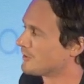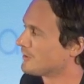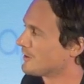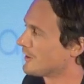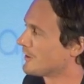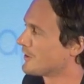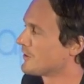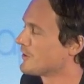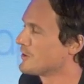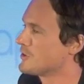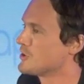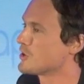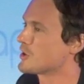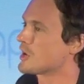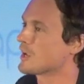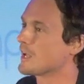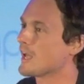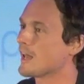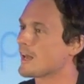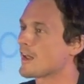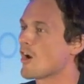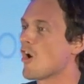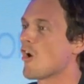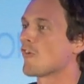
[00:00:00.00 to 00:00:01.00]
So you can
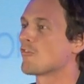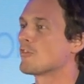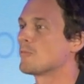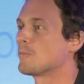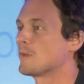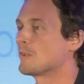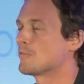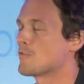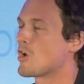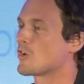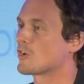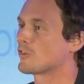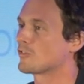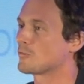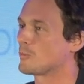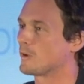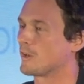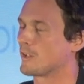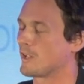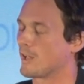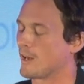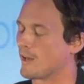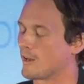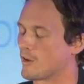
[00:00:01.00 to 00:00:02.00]
get it horribly wrong as
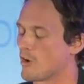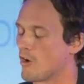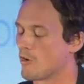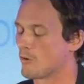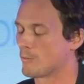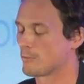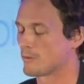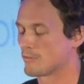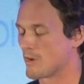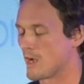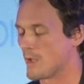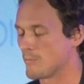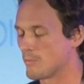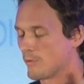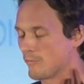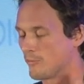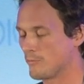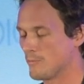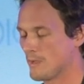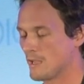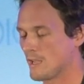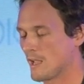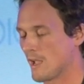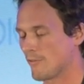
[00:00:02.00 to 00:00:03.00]
well as getting it horribly right. But
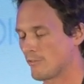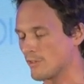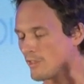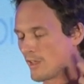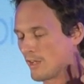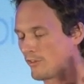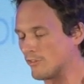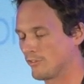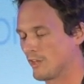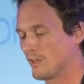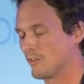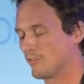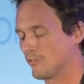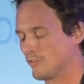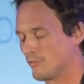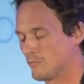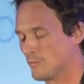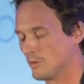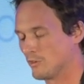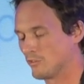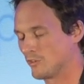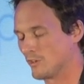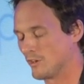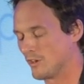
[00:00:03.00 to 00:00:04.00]
for me, having that sense of
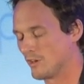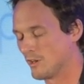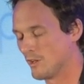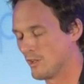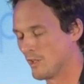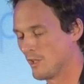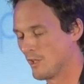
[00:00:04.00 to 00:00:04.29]
mission